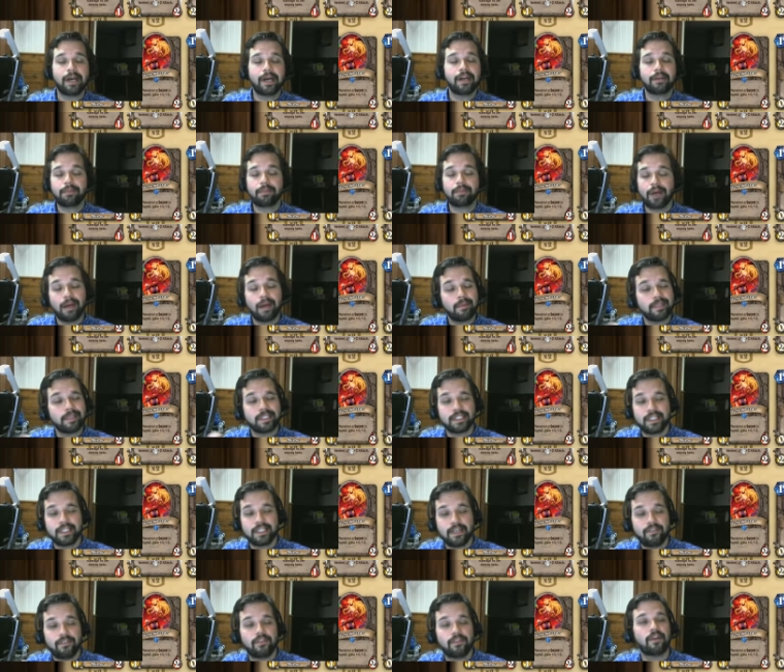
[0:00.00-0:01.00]
You're probably
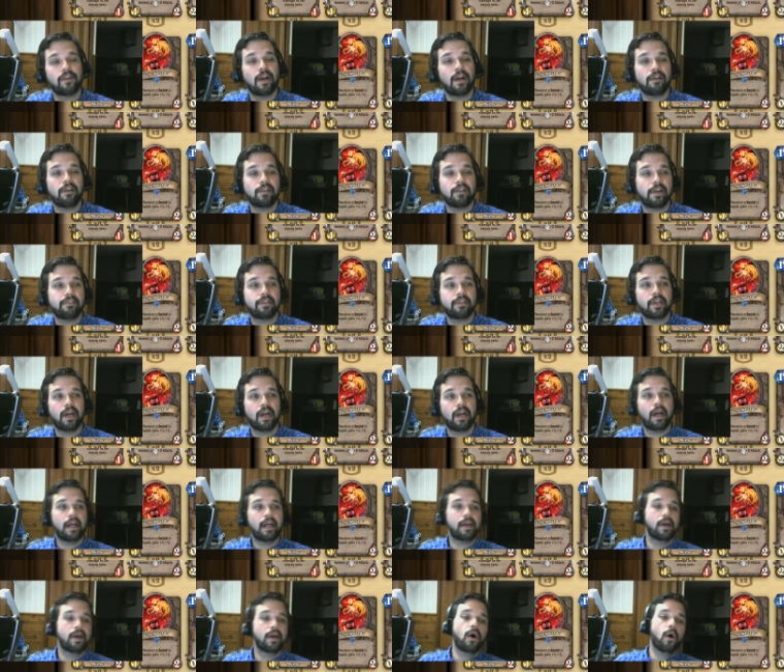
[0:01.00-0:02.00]
sniffing around Ravencaller,